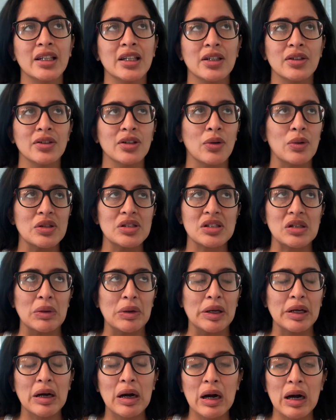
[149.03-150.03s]
you don't know what's
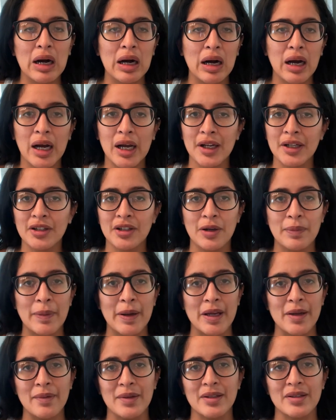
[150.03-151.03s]
going on, your
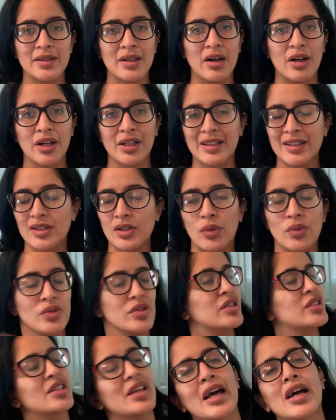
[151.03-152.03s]
baby's on its own
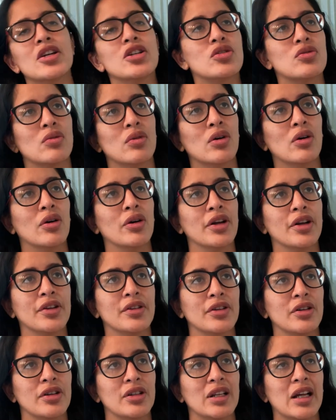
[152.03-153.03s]
schedule, and
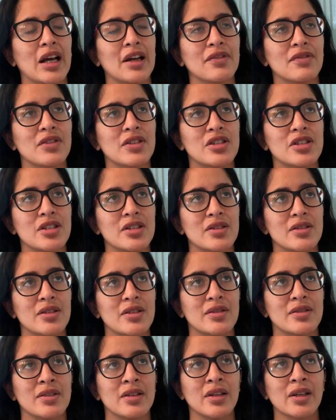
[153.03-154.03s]
your life is just
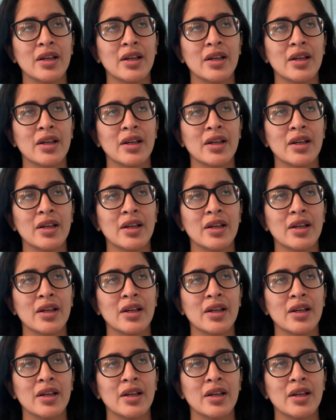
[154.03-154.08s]
this